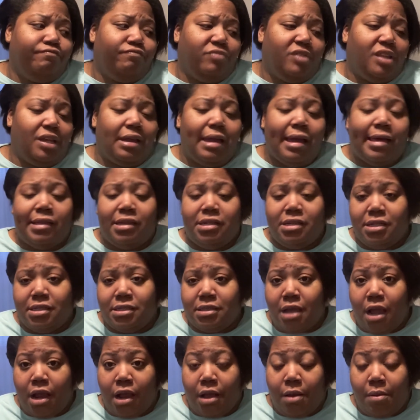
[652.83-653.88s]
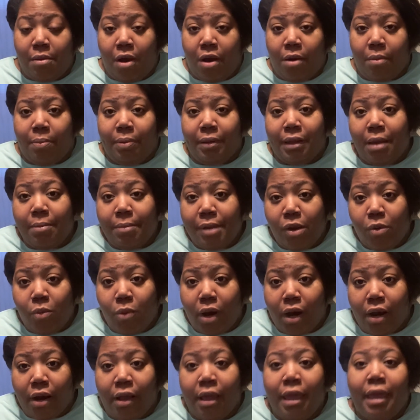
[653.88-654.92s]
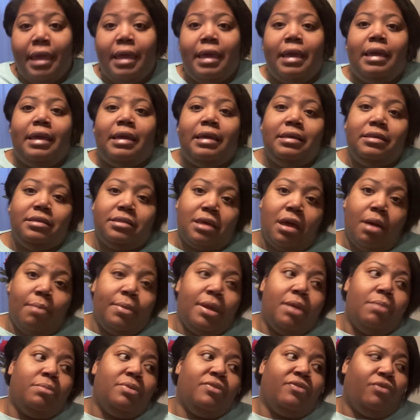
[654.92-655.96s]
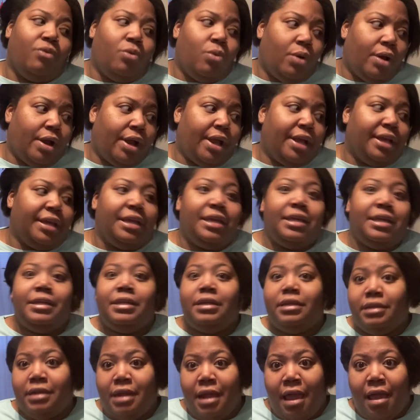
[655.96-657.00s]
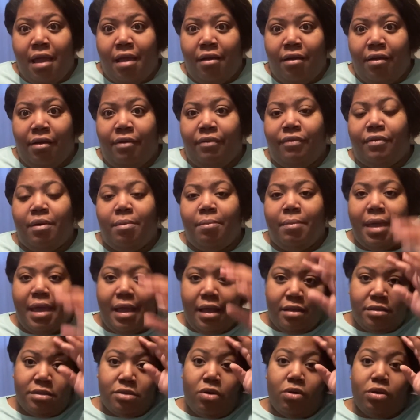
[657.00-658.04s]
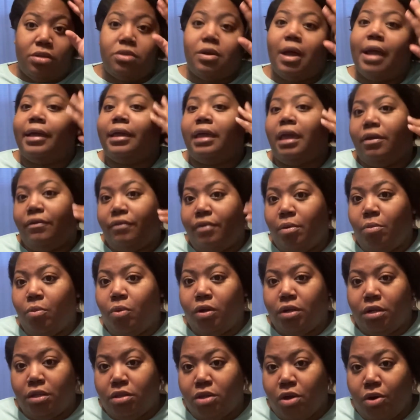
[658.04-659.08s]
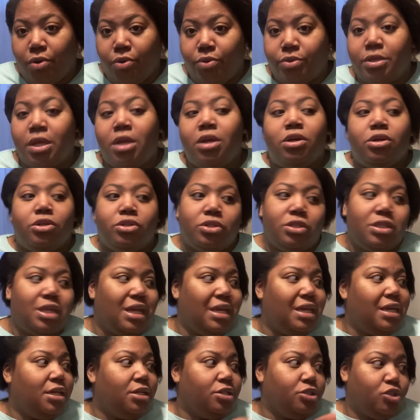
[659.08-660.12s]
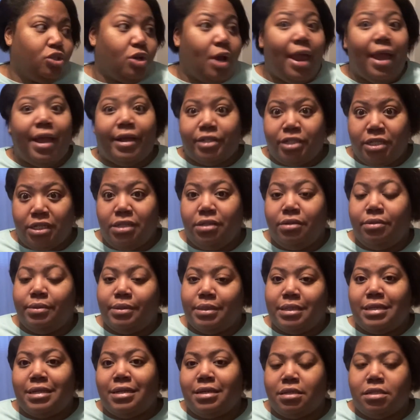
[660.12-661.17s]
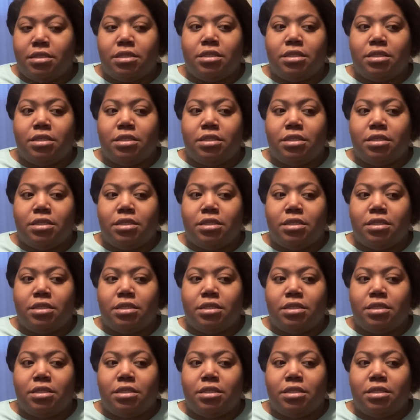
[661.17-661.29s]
the guy that does like our plumbing work, he's come in before and he didn't have a mask on, so I gave him one of those so that he can trash it when he gets